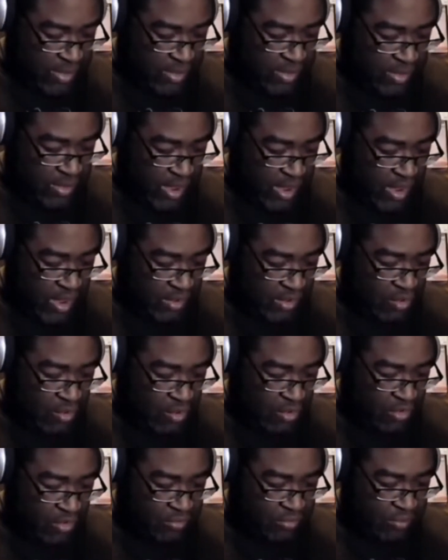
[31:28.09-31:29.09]
now of
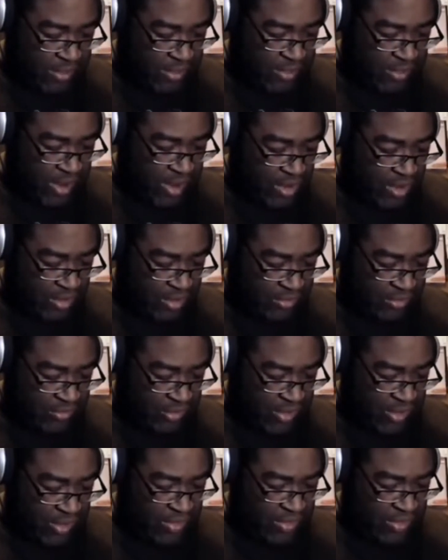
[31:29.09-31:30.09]
course McNail isn't
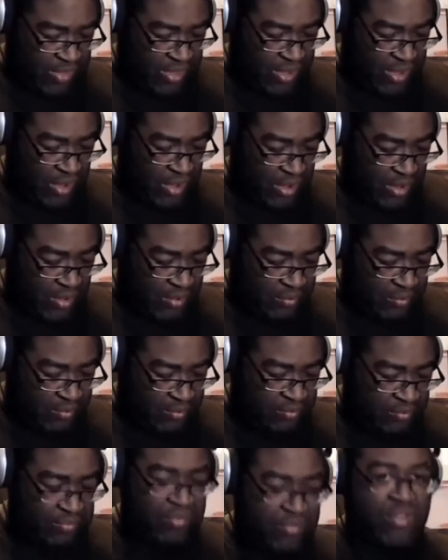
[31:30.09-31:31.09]
in the
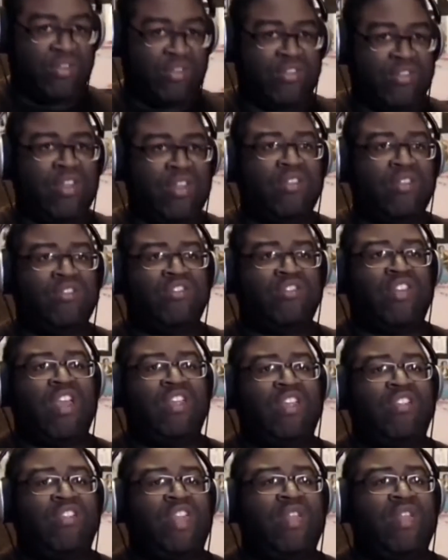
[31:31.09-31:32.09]
in
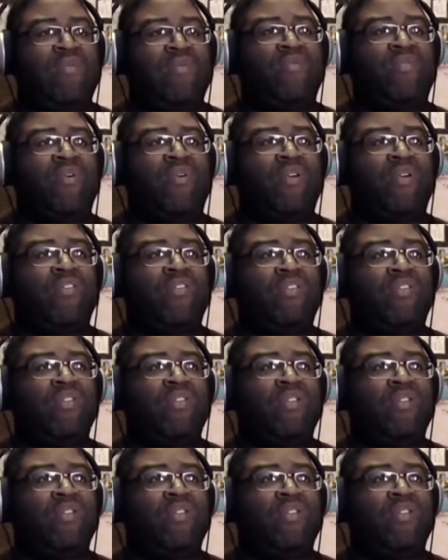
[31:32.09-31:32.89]
Chase theme force.